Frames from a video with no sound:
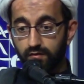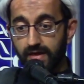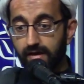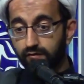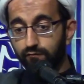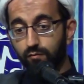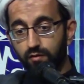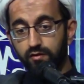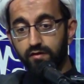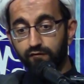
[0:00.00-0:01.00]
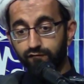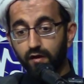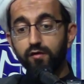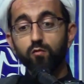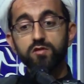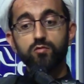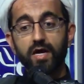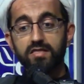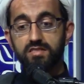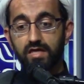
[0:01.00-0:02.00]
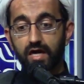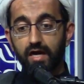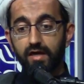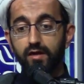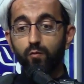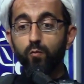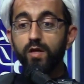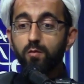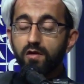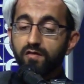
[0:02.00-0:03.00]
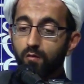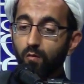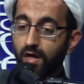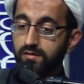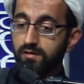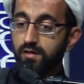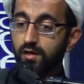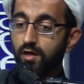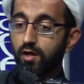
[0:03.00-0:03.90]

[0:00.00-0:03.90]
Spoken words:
the flood was rising high, we were the one